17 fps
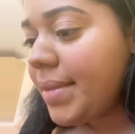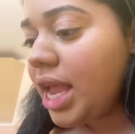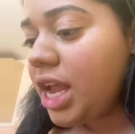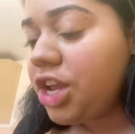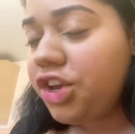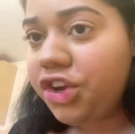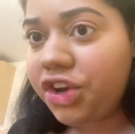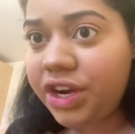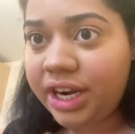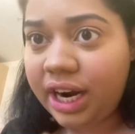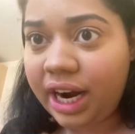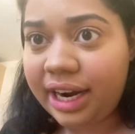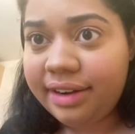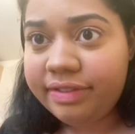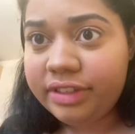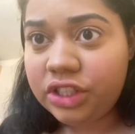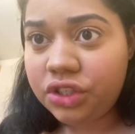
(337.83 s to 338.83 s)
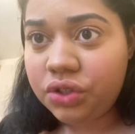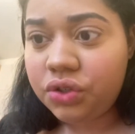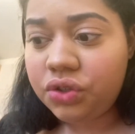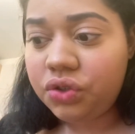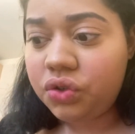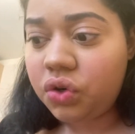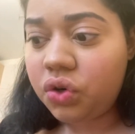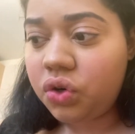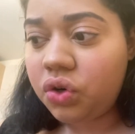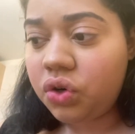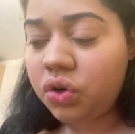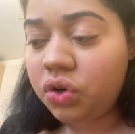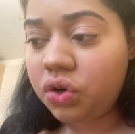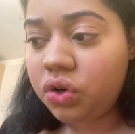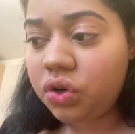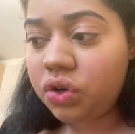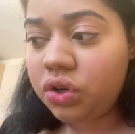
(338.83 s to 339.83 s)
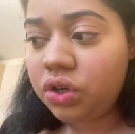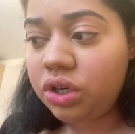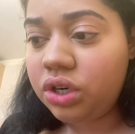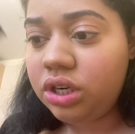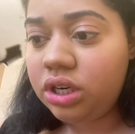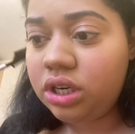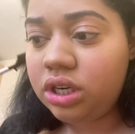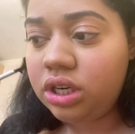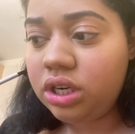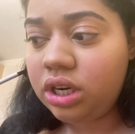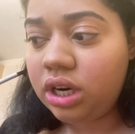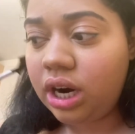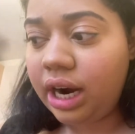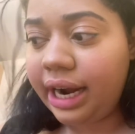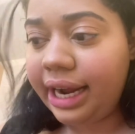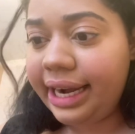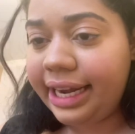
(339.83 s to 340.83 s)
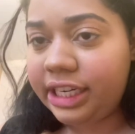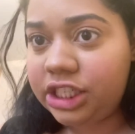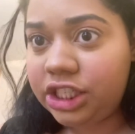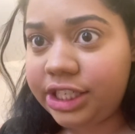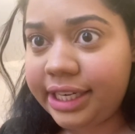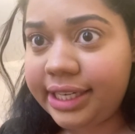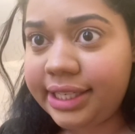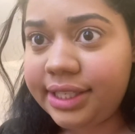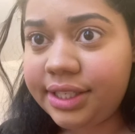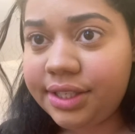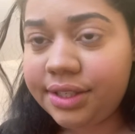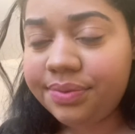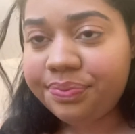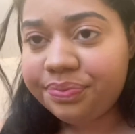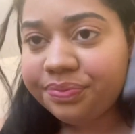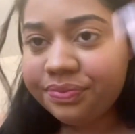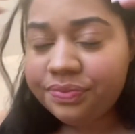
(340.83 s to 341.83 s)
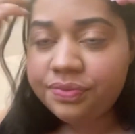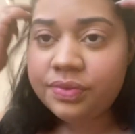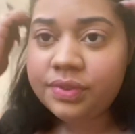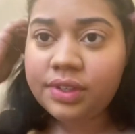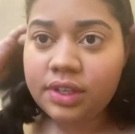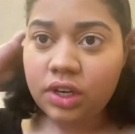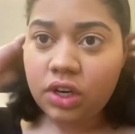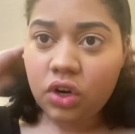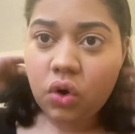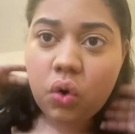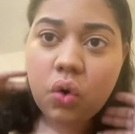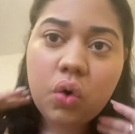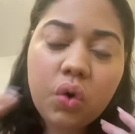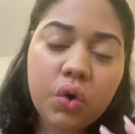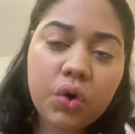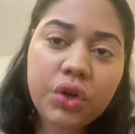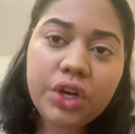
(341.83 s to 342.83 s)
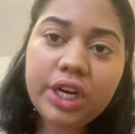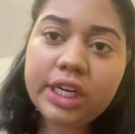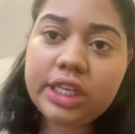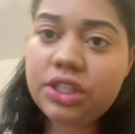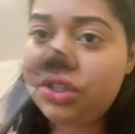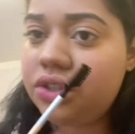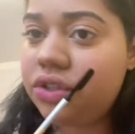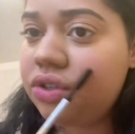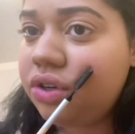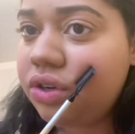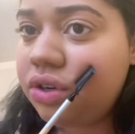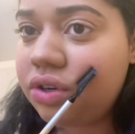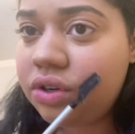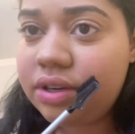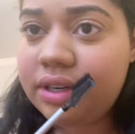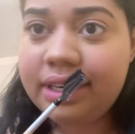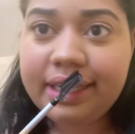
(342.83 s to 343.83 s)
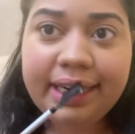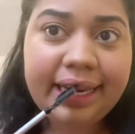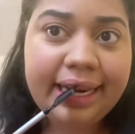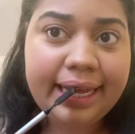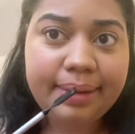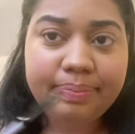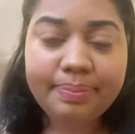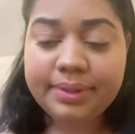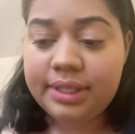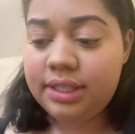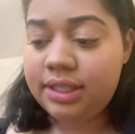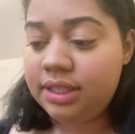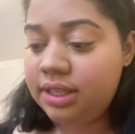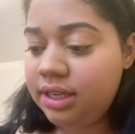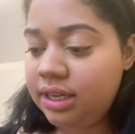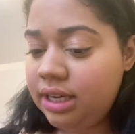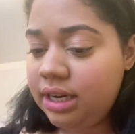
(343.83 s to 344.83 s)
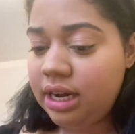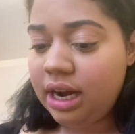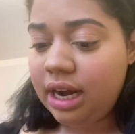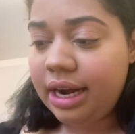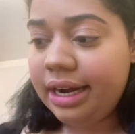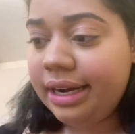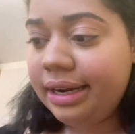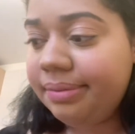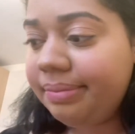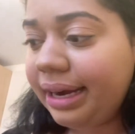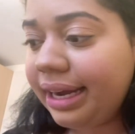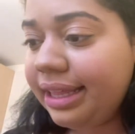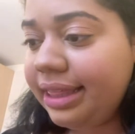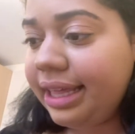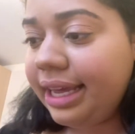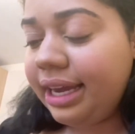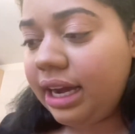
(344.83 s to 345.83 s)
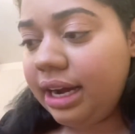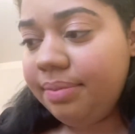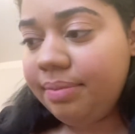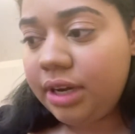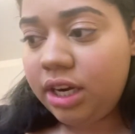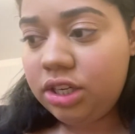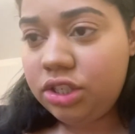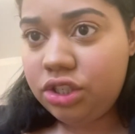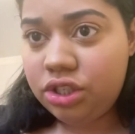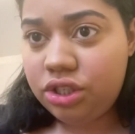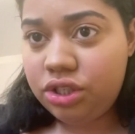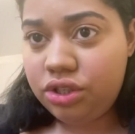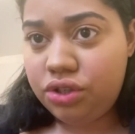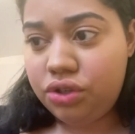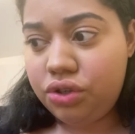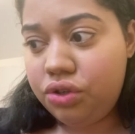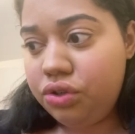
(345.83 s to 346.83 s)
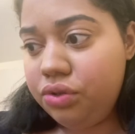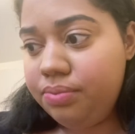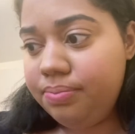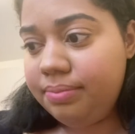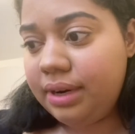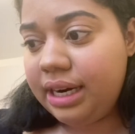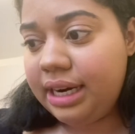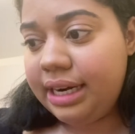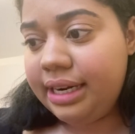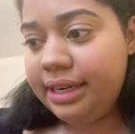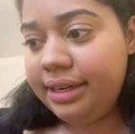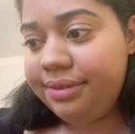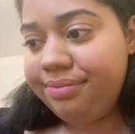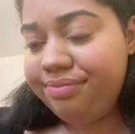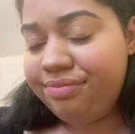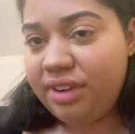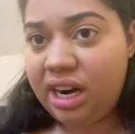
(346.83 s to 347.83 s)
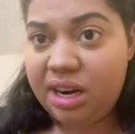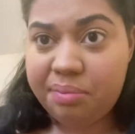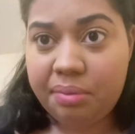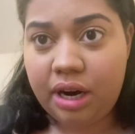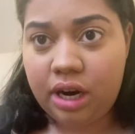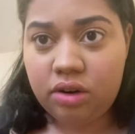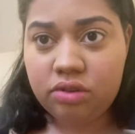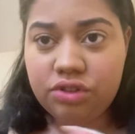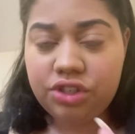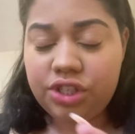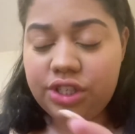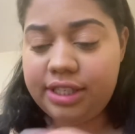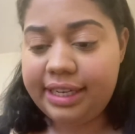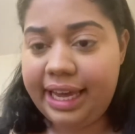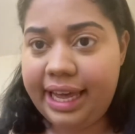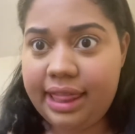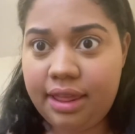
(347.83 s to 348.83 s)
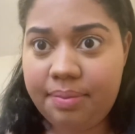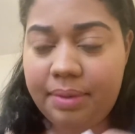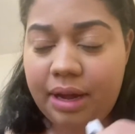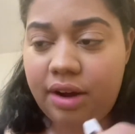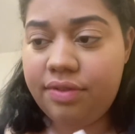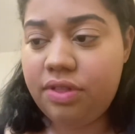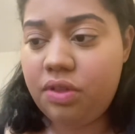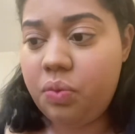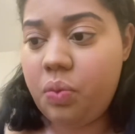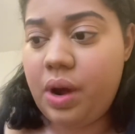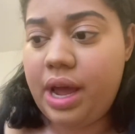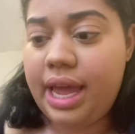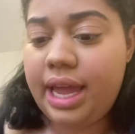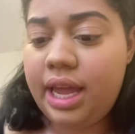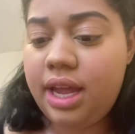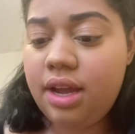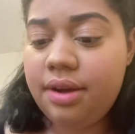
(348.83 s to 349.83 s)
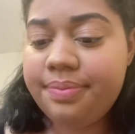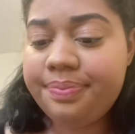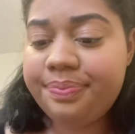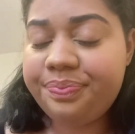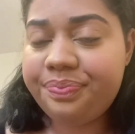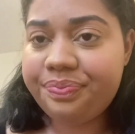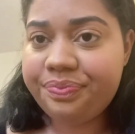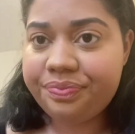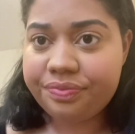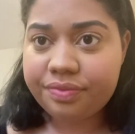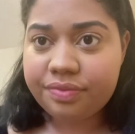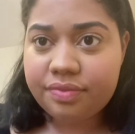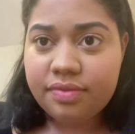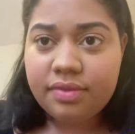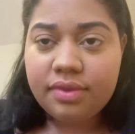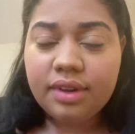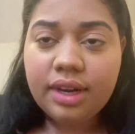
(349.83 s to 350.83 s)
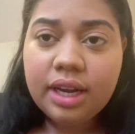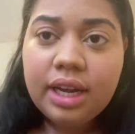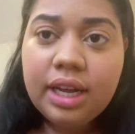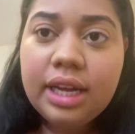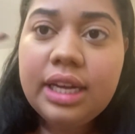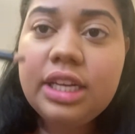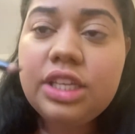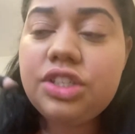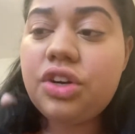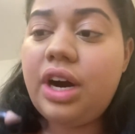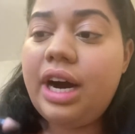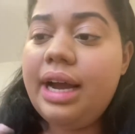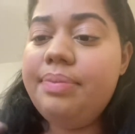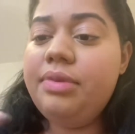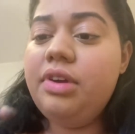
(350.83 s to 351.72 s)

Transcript: you can either do your eyelashes or you can do your lips. I think I'm gonna just do my eyebrows just to get them out of the way. So I'm